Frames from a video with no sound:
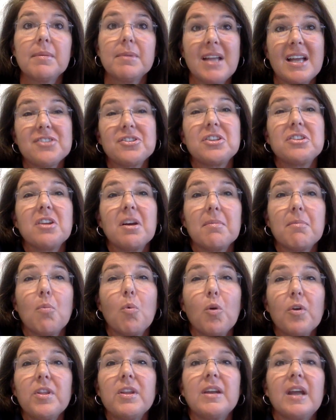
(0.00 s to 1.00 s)
actually not
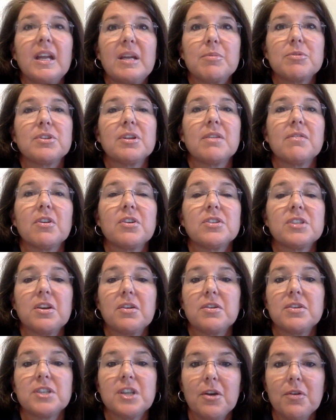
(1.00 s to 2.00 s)
more than 90% of our
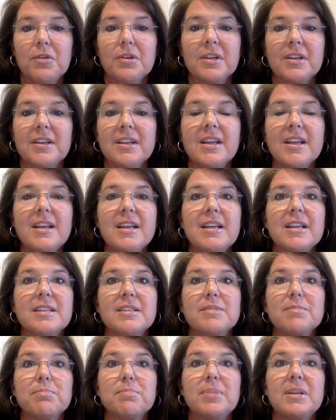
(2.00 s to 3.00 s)
serotonin
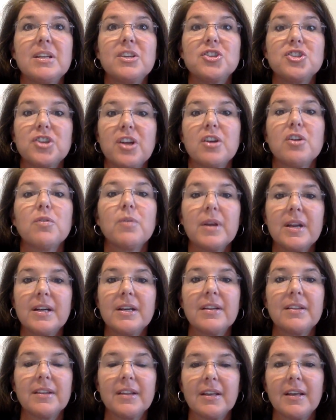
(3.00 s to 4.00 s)
is being generated
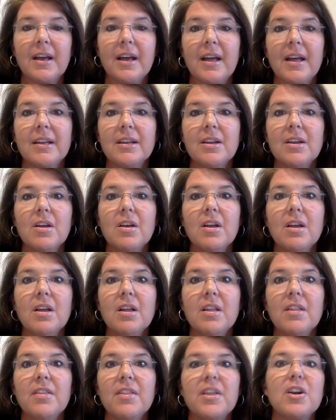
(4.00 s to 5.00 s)
in the gut,
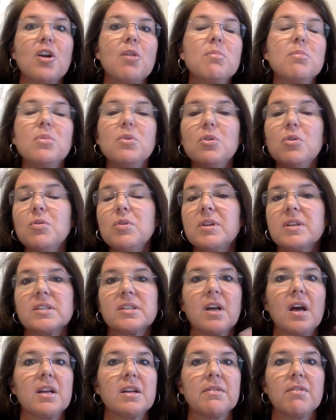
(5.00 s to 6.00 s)
then our mood is
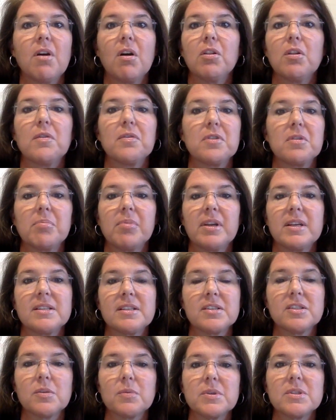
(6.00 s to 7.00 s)
kind of all over the place
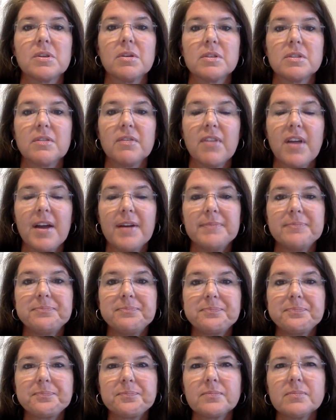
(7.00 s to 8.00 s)
as a result of that.
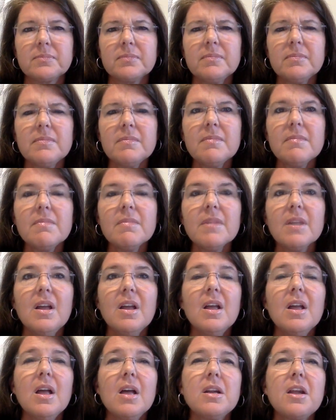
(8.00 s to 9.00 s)

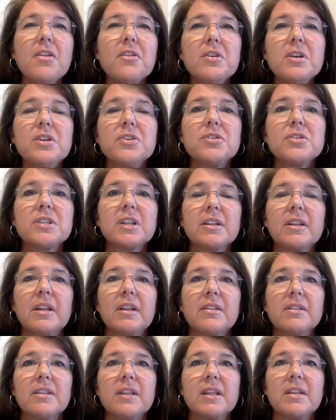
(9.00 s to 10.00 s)
Another
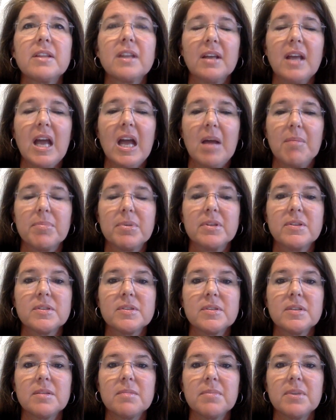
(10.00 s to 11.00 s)
interesting thing that
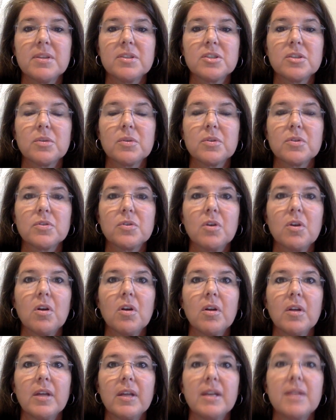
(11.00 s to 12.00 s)
happens in benzo
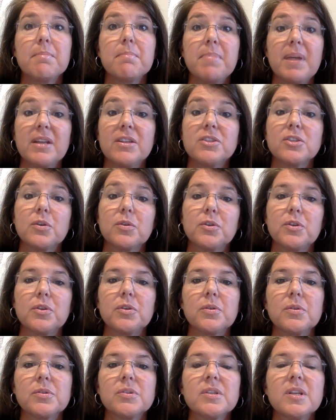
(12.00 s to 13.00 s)
withdrawal and in benzo
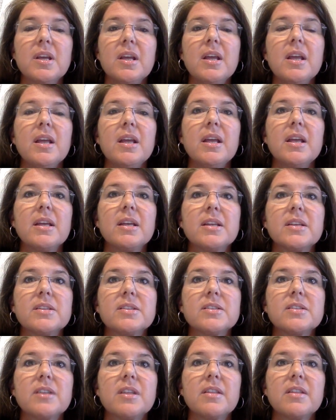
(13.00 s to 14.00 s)
use
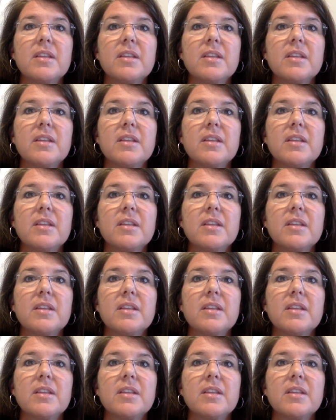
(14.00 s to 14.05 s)
is